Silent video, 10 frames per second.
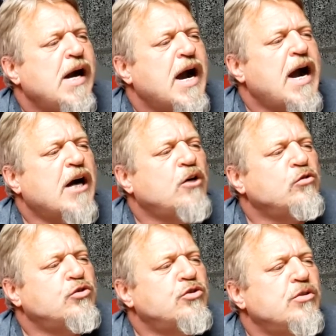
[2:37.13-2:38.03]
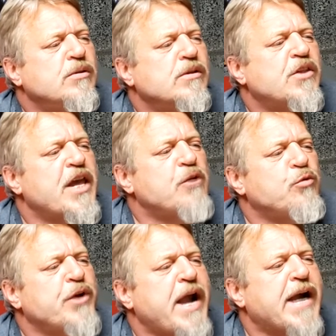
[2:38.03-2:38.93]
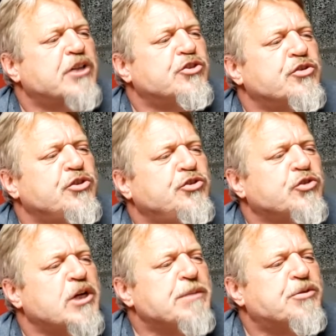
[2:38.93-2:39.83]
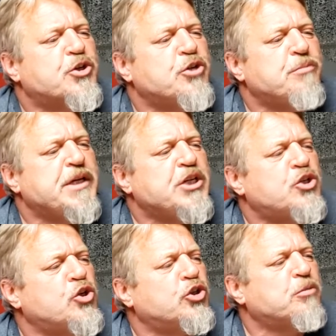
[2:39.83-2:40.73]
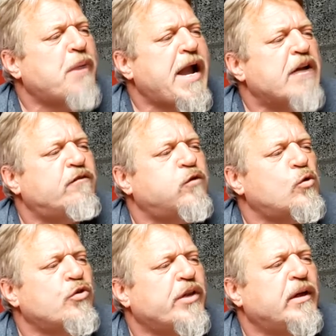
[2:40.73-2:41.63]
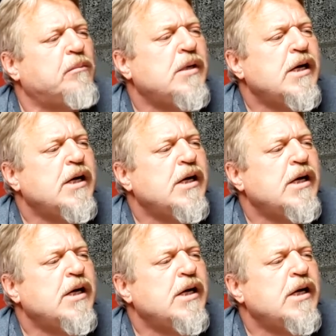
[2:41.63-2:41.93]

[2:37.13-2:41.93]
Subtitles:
How they react to their dreams could mean good or bad for them.